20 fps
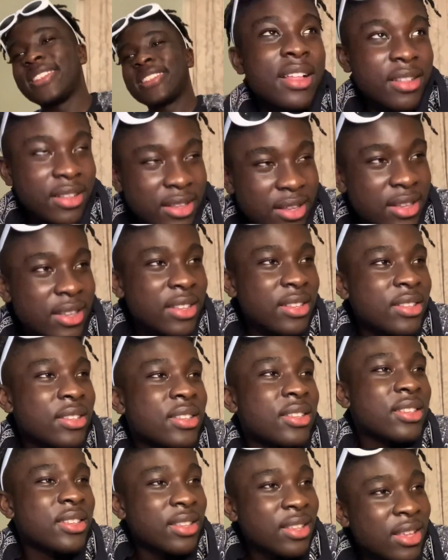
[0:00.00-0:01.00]
I do the
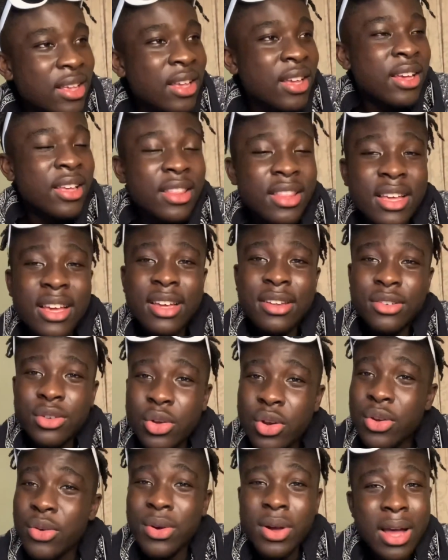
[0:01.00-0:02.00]
same thing I
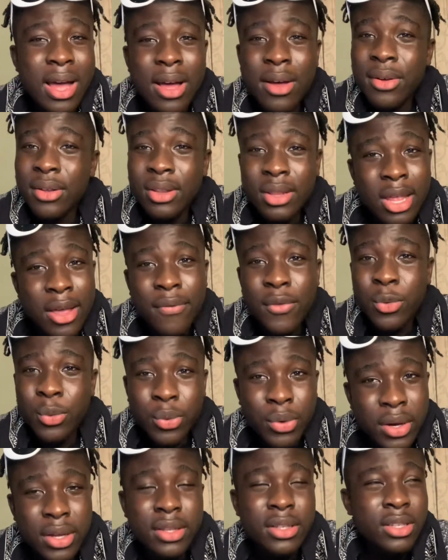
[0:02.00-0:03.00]
told you that I never
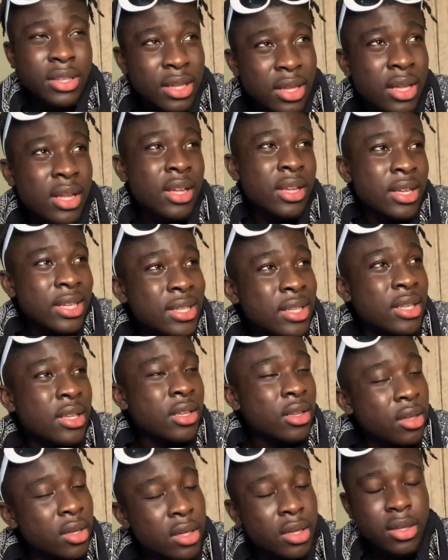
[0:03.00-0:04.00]
would. I told you I
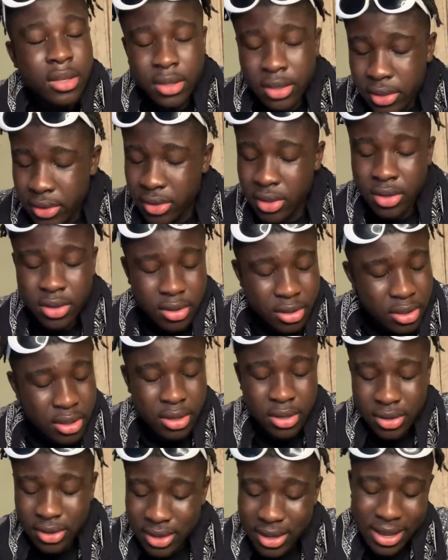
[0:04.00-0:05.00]
changed, even when
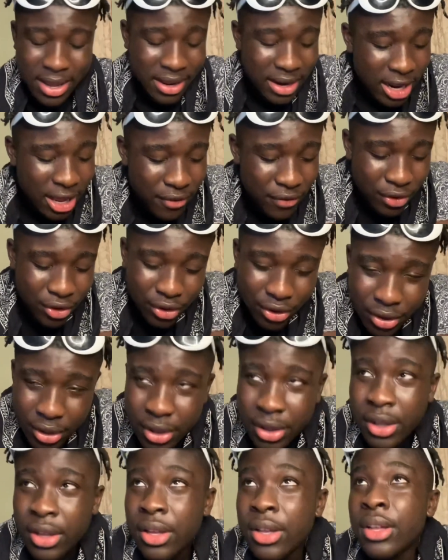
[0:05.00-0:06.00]
I knew I never
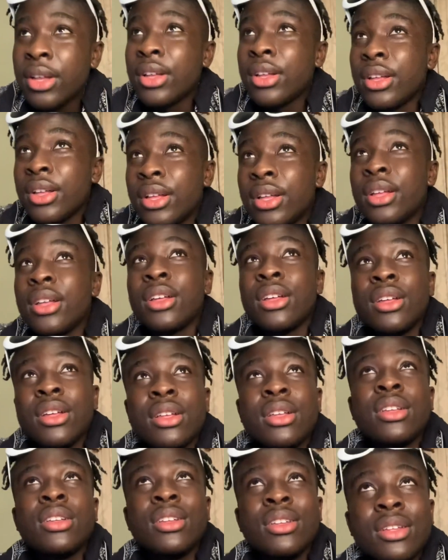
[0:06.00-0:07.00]
could. Know that I
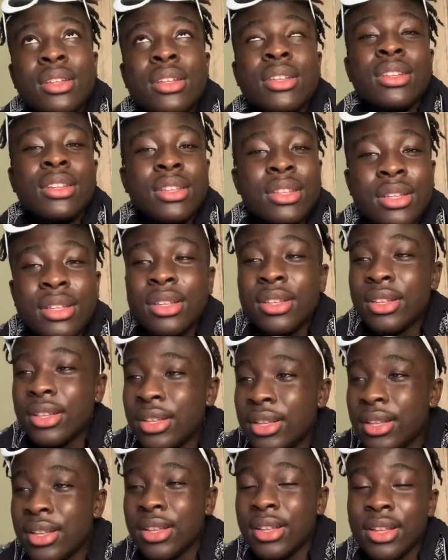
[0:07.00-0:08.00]
can't find nobody
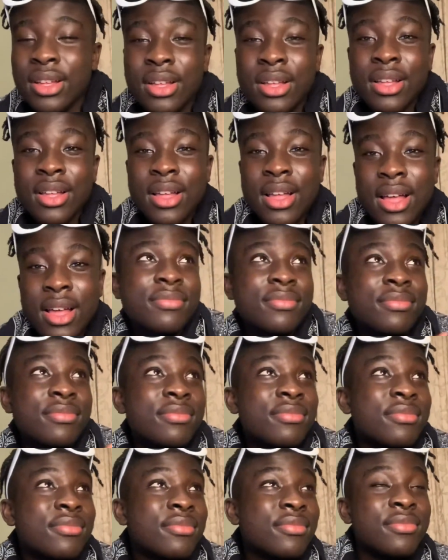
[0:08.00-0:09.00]
else as good as you.
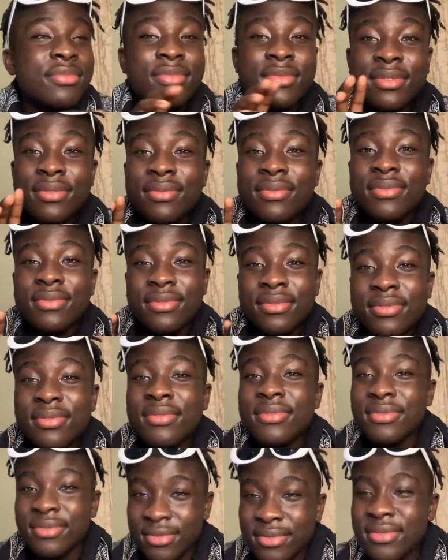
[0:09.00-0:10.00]

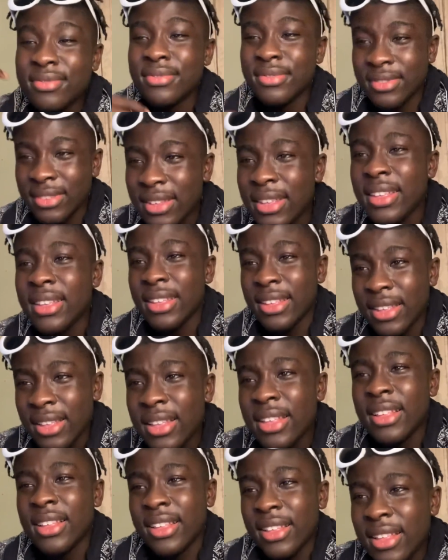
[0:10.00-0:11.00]
I get
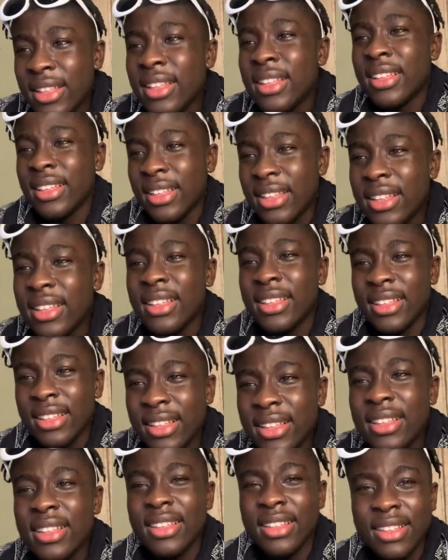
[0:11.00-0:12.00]
drunk, wake up,
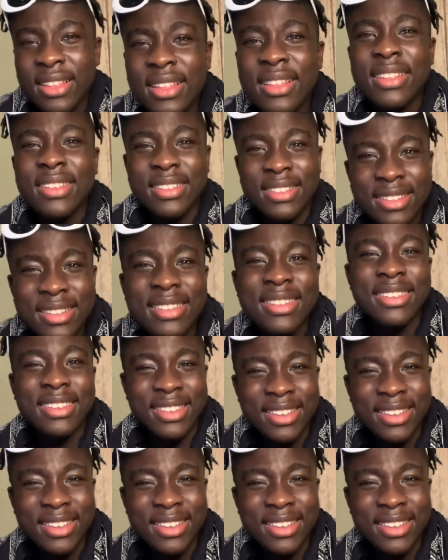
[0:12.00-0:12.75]
I'm wasted.